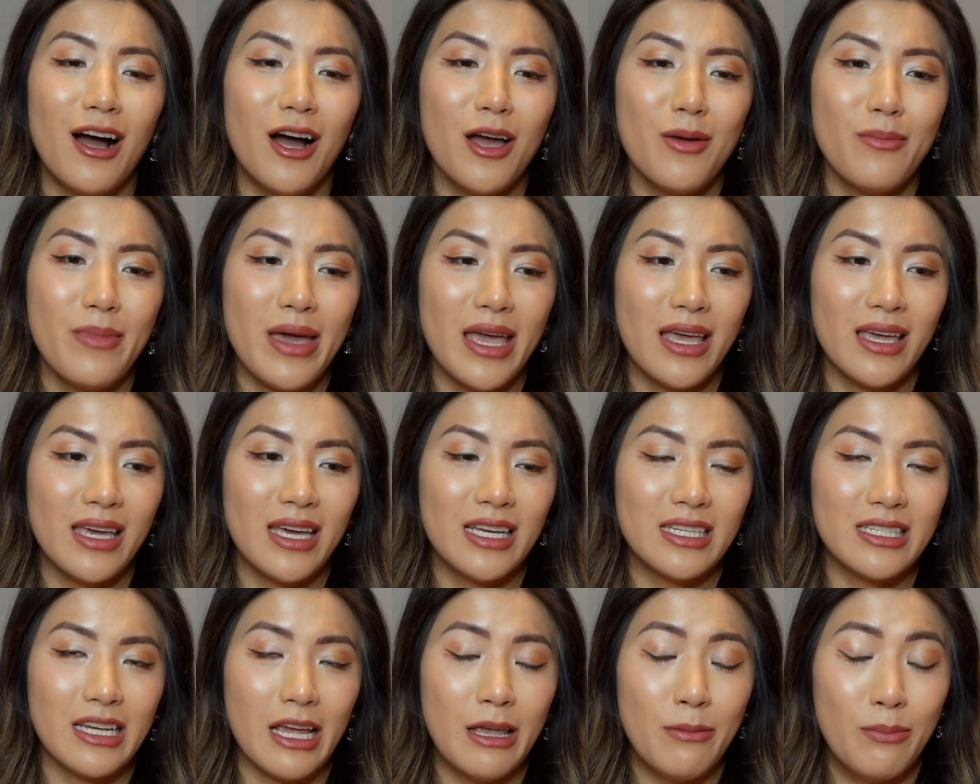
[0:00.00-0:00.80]
I make
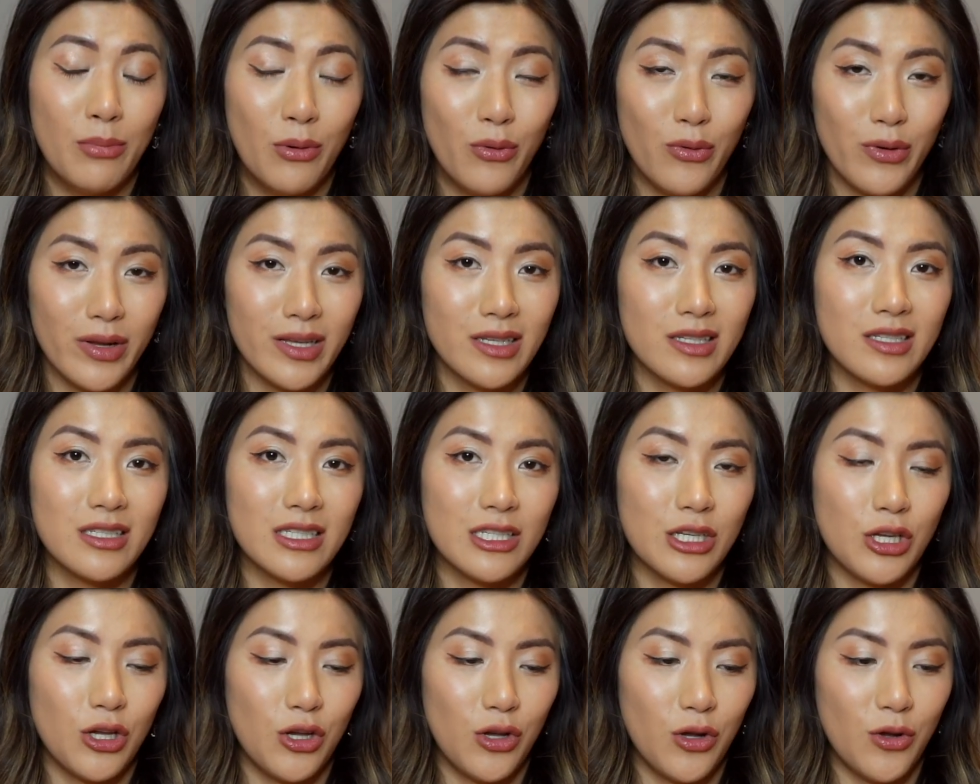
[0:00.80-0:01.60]
it a point
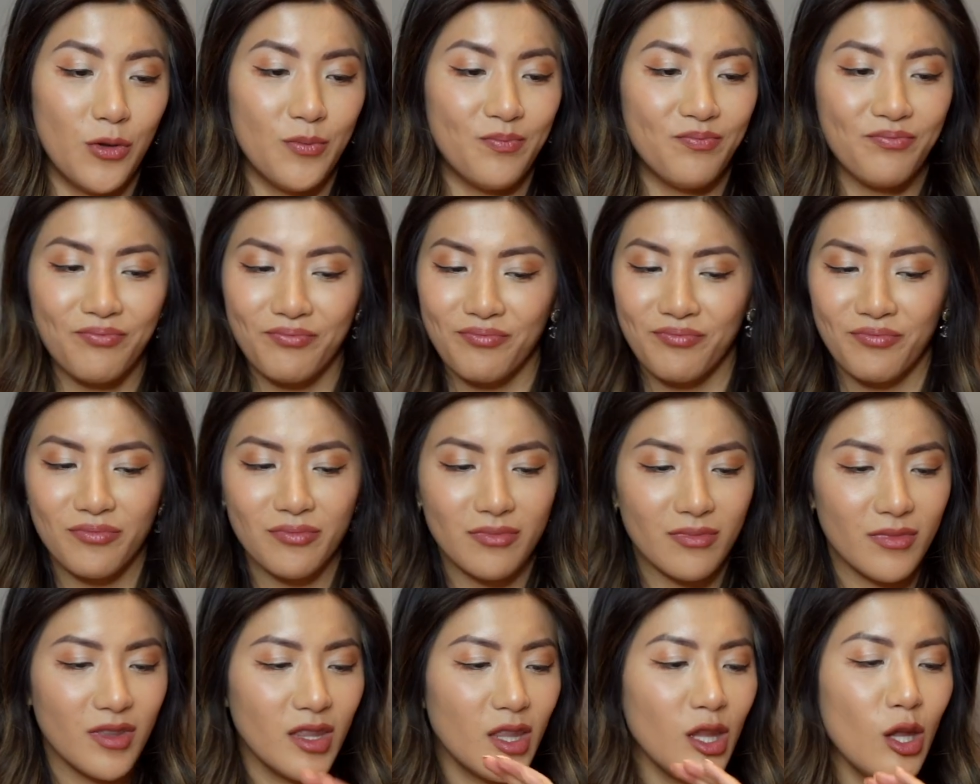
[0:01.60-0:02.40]
to
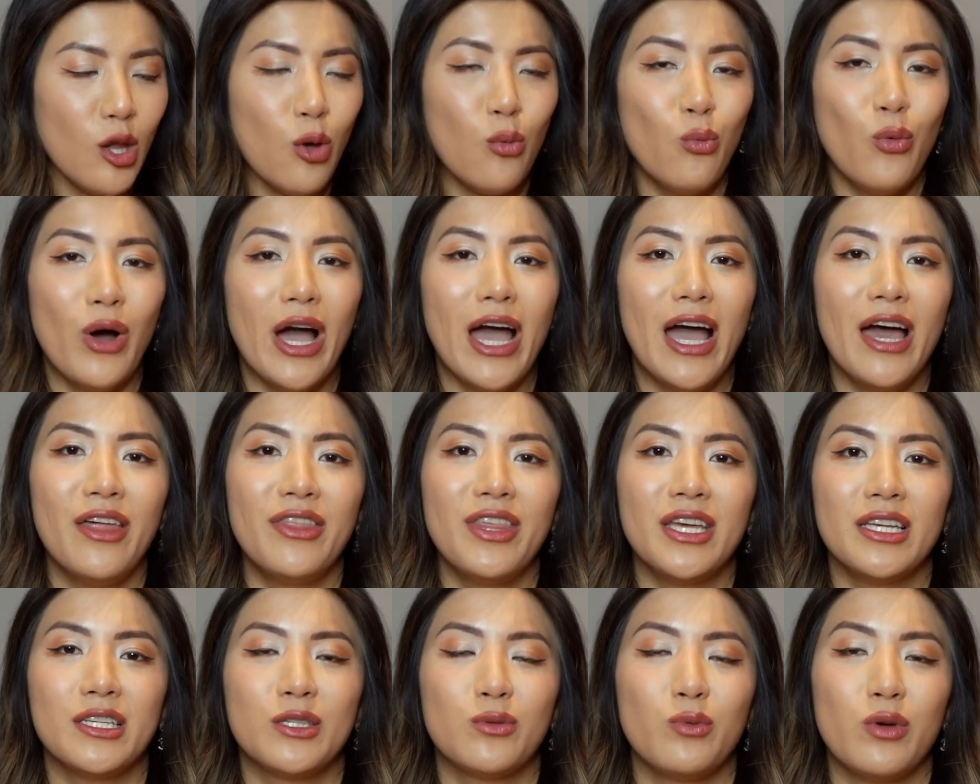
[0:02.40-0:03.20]
wear
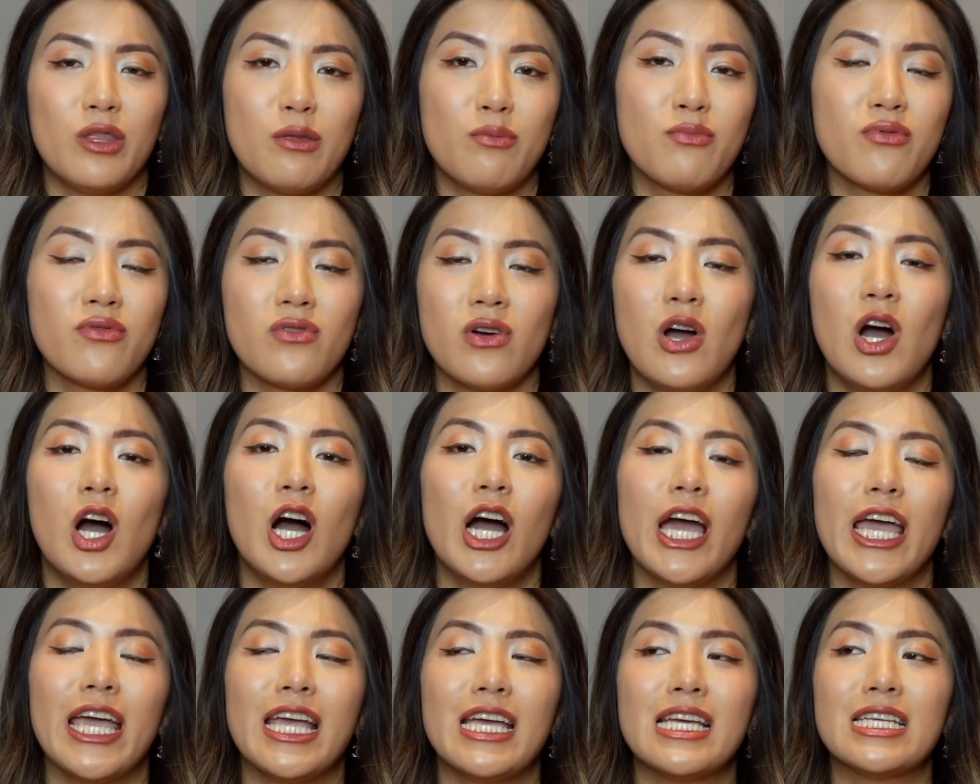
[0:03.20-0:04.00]
this with
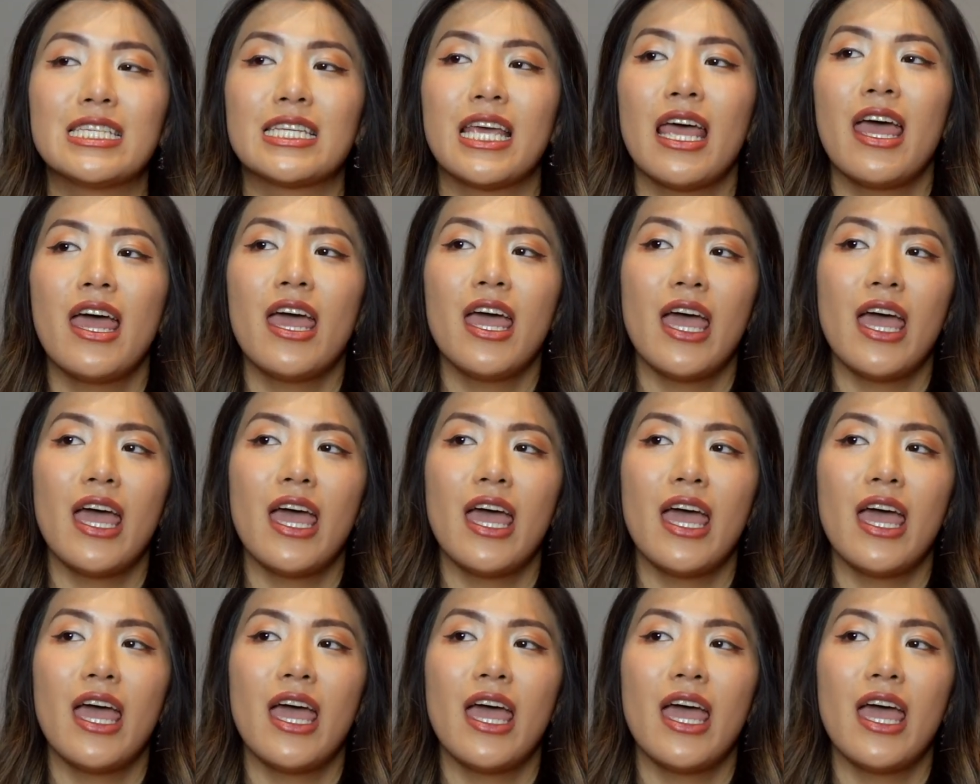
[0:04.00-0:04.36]
pride.